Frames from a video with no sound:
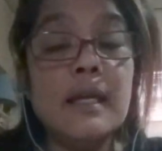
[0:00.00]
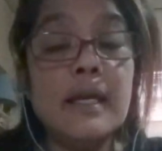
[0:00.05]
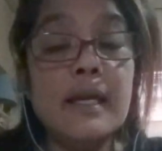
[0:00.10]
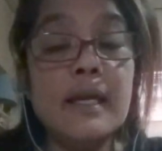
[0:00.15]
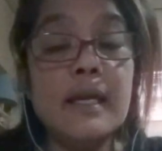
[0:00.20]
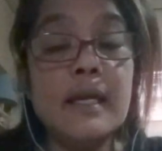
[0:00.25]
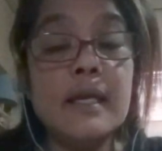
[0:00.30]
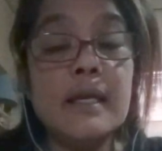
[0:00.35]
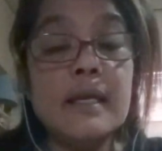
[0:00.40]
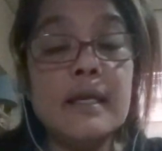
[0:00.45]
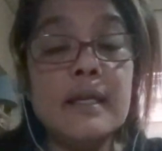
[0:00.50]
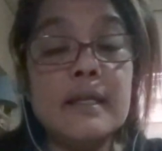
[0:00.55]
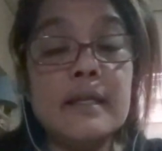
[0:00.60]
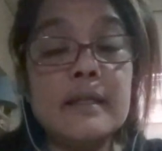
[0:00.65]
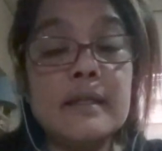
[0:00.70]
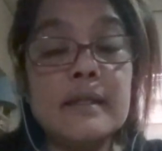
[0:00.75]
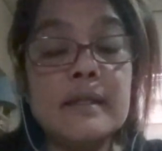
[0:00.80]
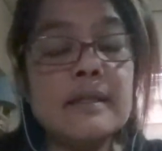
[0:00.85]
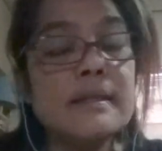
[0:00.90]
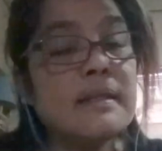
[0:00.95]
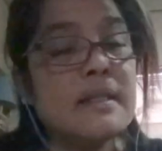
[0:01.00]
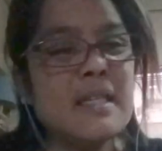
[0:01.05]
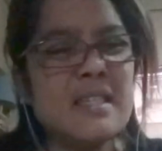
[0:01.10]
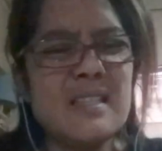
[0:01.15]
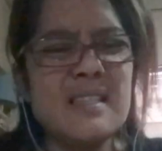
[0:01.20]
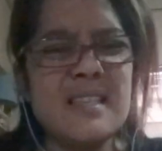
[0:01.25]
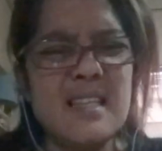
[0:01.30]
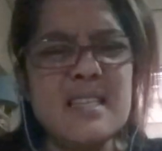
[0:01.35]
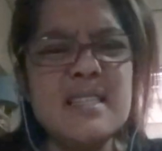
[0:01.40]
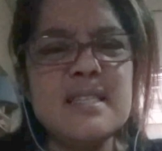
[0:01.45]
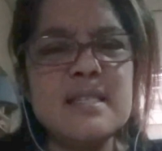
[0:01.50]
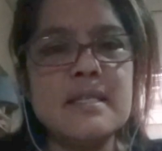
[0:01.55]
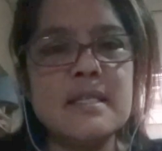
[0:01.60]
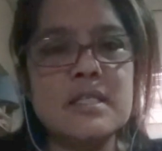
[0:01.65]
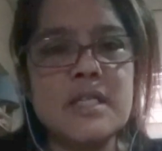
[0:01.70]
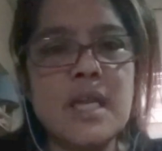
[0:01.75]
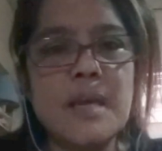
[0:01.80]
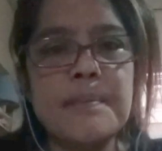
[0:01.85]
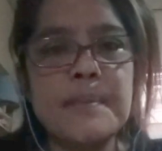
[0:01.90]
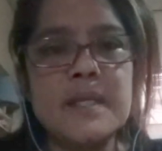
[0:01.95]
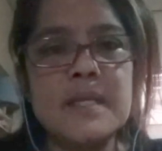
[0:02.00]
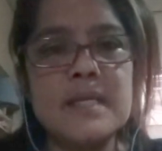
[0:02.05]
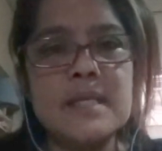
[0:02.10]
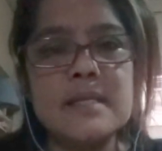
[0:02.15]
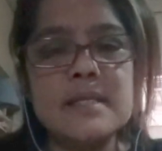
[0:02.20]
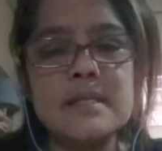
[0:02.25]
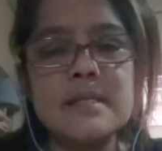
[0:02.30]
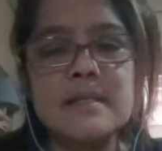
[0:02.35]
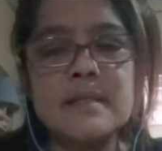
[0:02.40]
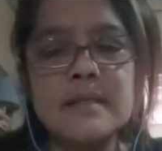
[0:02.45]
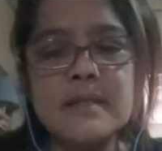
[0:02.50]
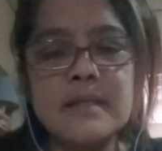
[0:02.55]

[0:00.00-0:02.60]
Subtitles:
And this is the Japanese.